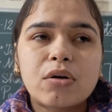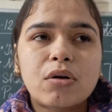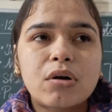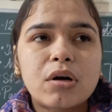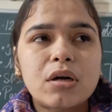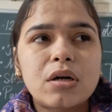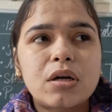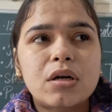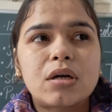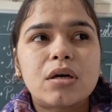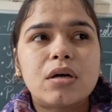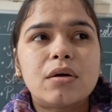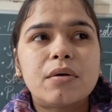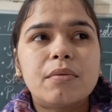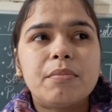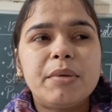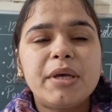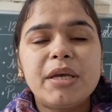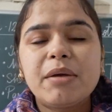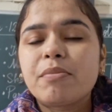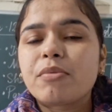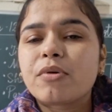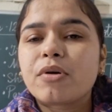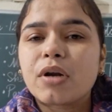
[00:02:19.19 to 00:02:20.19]
not
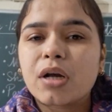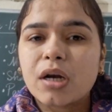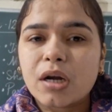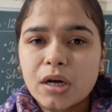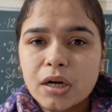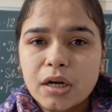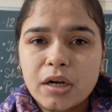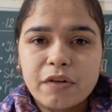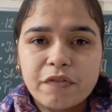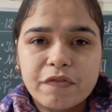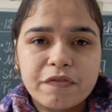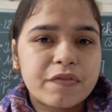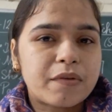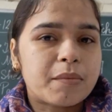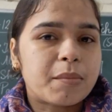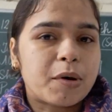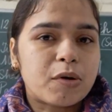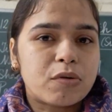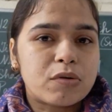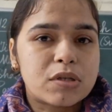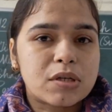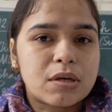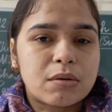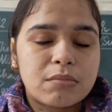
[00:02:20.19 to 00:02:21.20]
being productive
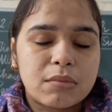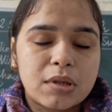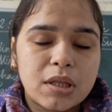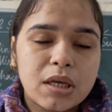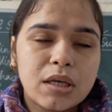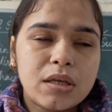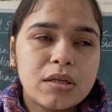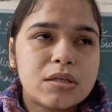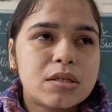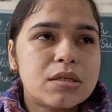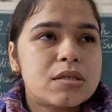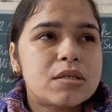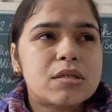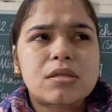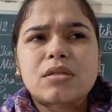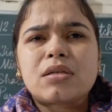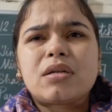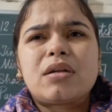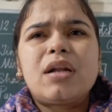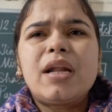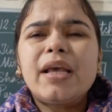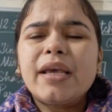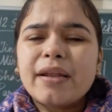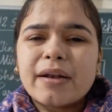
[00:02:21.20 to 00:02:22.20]
about something,
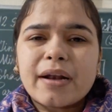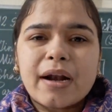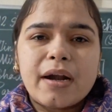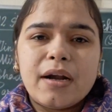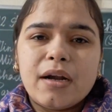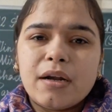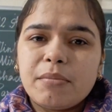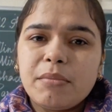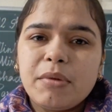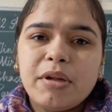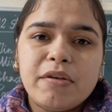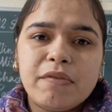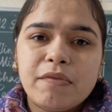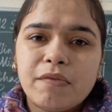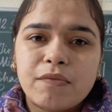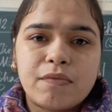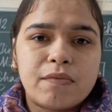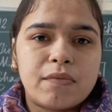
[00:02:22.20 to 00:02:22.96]
just like randomly